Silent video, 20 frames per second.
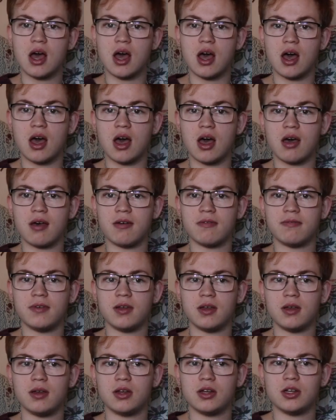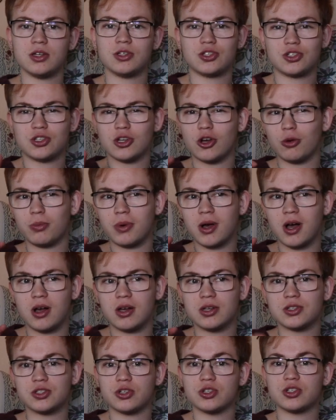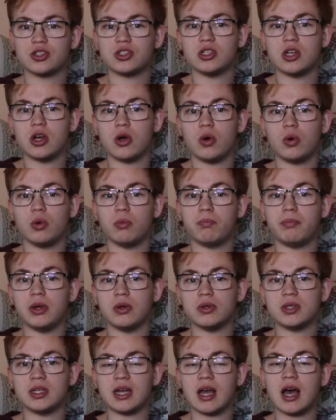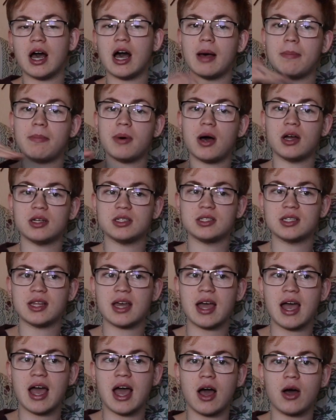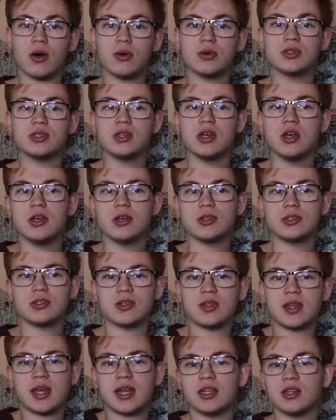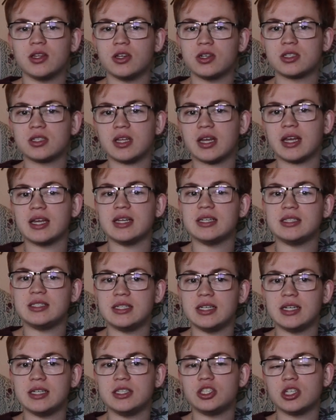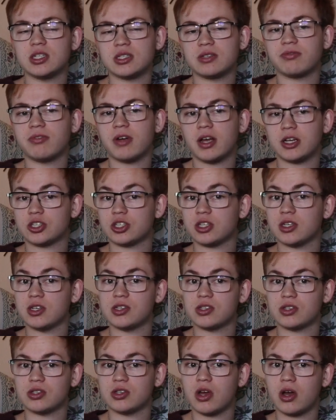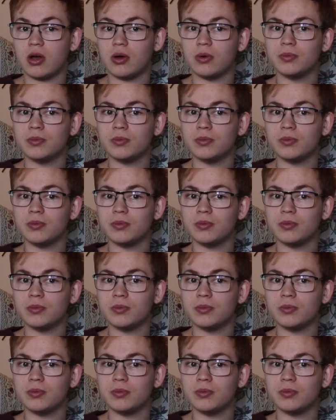of snowballs or snow building up onto the house so that it looked like it did just freshly snow.